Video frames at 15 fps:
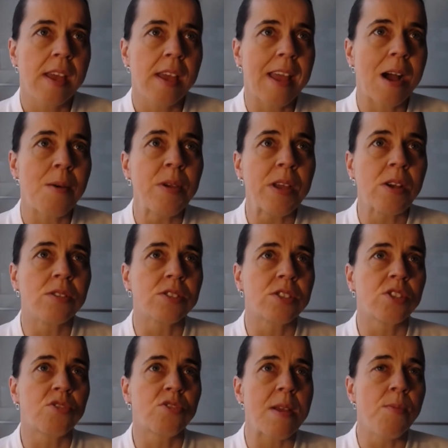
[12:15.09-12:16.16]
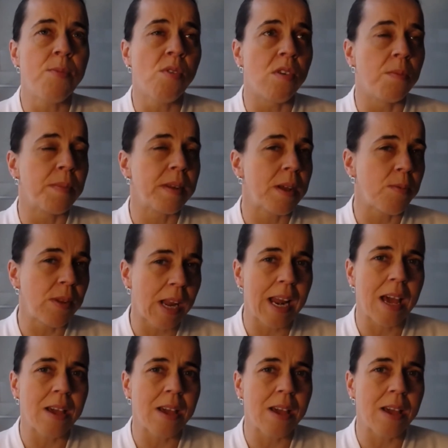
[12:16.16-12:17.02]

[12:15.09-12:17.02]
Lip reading: can we concentrate more on, but it will allow